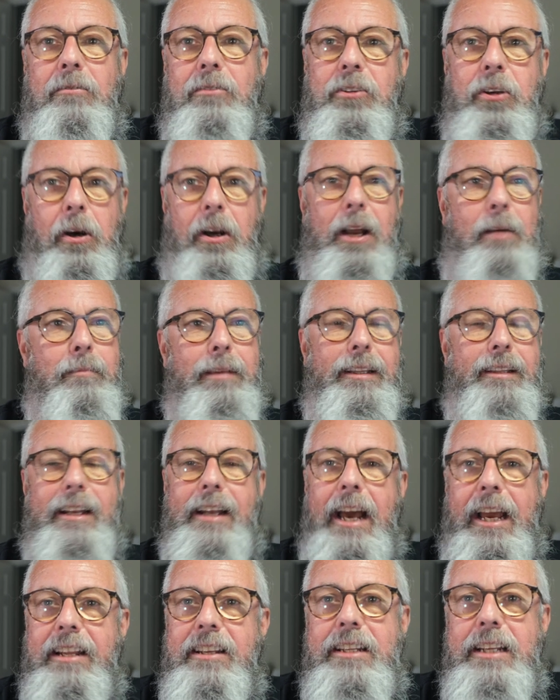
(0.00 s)
took them in the
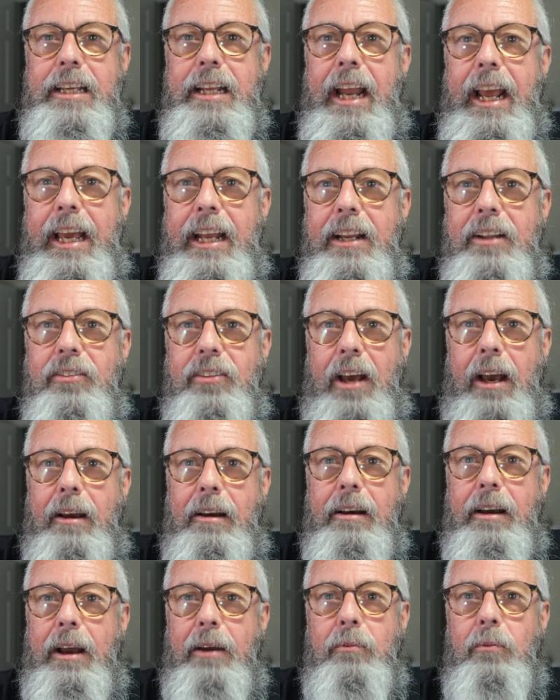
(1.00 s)
1980s.
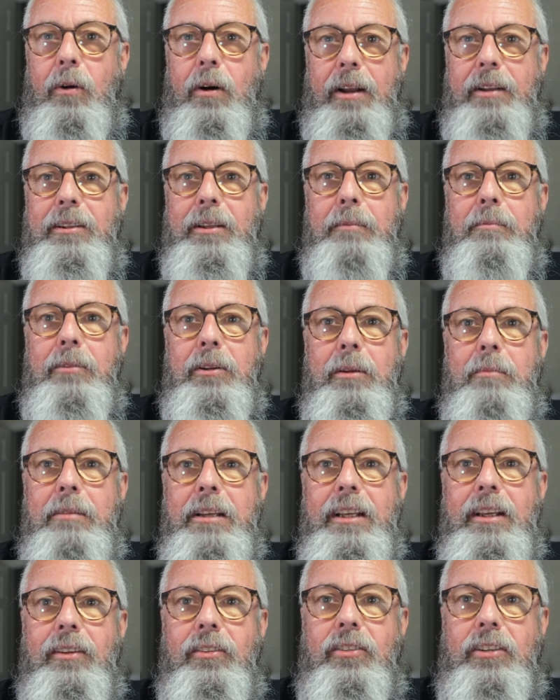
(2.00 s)
I want them to
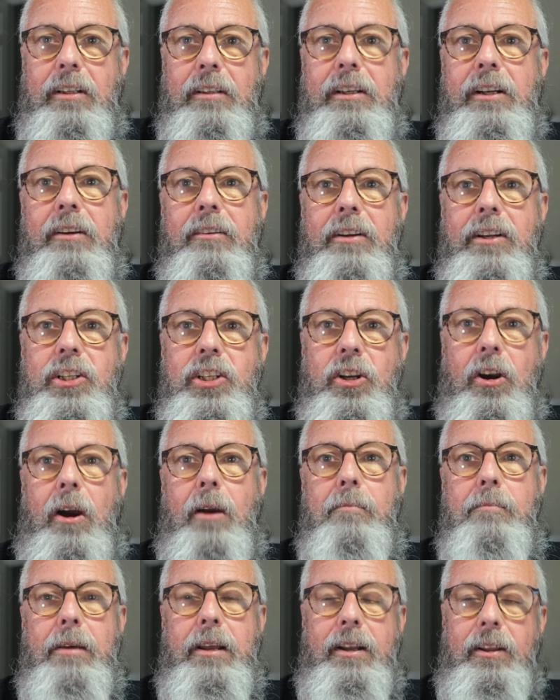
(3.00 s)
be as clear, as
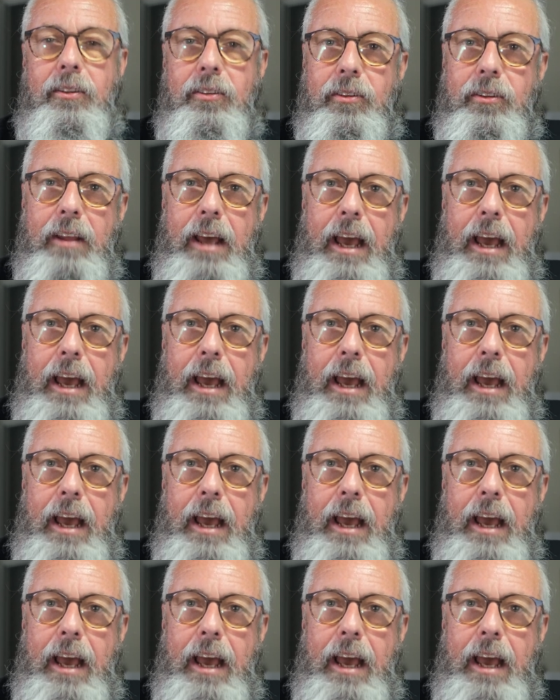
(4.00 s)
sharp, and as